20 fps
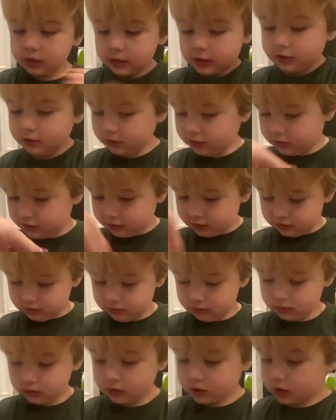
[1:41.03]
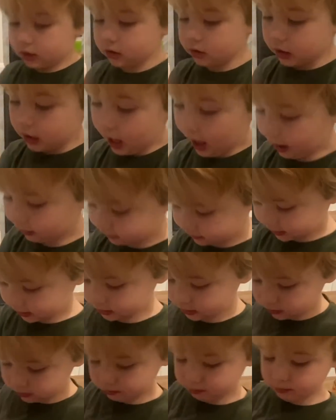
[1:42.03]
Here you go. I'm not having
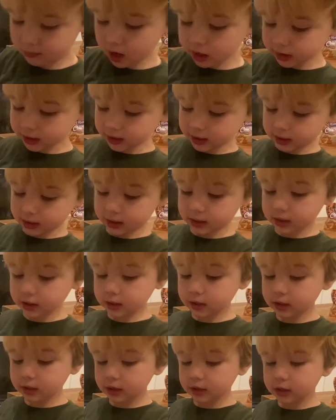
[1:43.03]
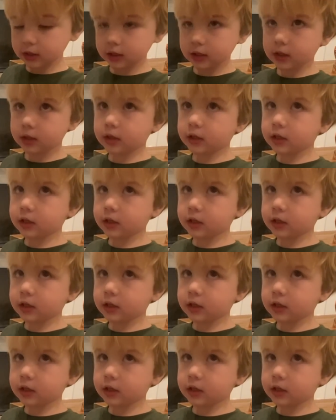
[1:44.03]
any money.